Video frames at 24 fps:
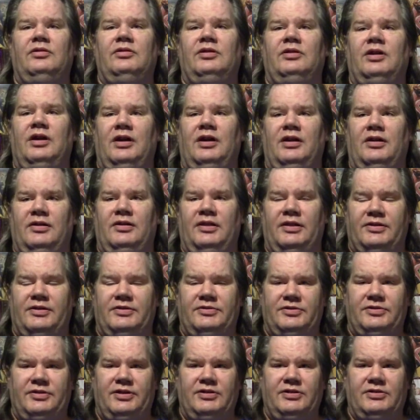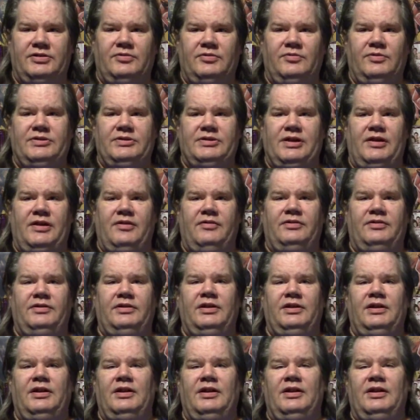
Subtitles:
collector's edition was out.